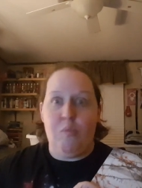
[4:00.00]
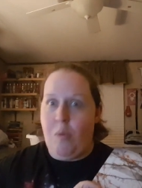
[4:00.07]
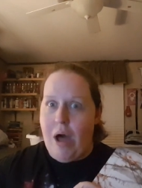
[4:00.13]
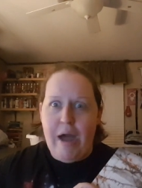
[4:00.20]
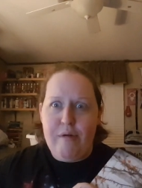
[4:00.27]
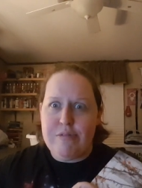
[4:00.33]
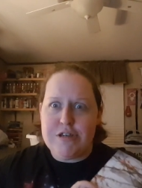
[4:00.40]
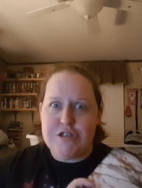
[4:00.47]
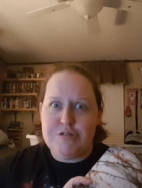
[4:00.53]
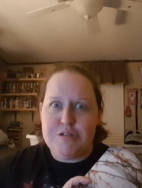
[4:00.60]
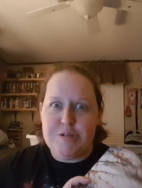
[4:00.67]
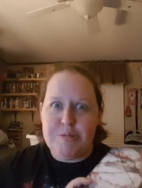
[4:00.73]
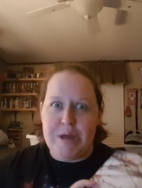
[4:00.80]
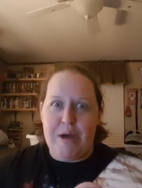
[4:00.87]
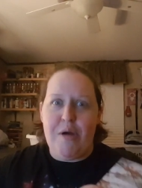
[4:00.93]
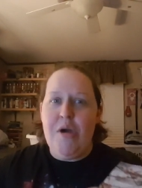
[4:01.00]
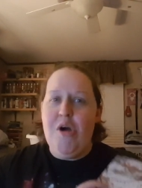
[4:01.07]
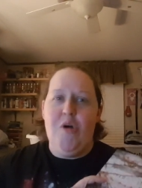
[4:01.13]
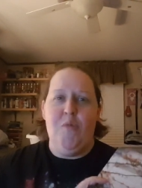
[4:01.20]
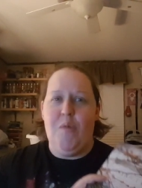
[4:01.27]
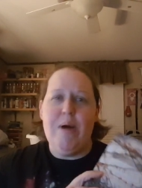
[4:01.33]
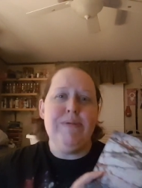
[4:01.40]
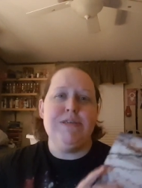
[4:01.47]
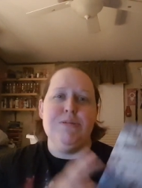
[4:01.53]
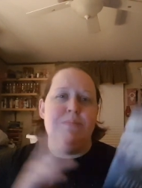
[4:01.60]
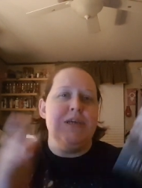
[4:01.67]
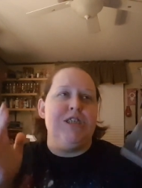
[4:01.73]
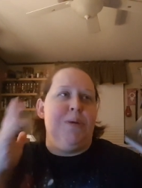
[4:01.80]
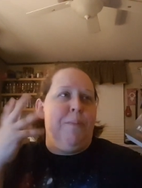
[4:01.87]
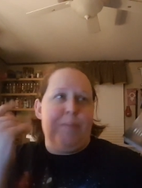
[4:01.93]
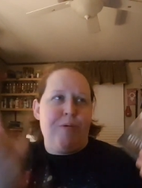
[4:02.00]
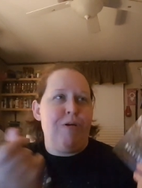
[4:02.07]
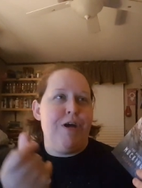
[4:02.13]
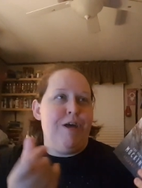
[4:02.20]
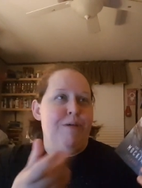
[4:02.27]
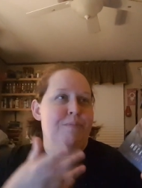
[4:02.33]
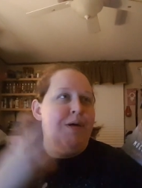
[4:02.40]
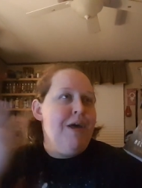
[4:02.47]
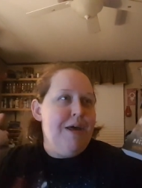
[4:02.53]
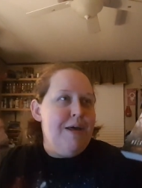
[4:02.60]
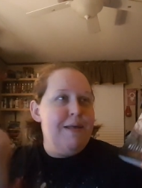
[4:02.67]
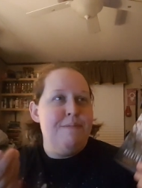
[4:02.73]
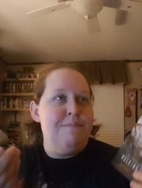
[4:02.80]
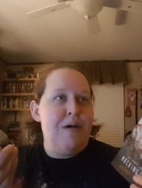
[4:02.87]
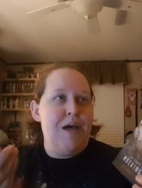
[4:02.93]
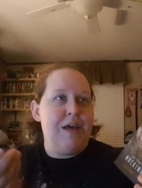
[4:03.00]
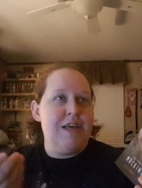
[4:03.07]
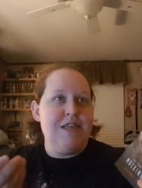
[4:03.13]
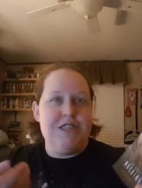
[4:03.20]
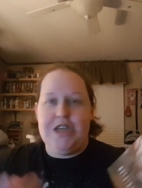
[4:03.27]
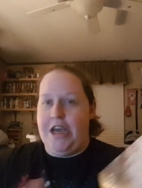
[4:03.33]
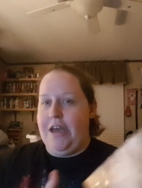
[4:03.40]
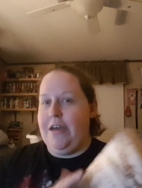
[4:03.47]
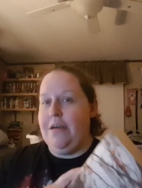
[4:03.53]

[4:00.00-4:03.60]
why would you do that? Why would you mention Prim and Mockingjay?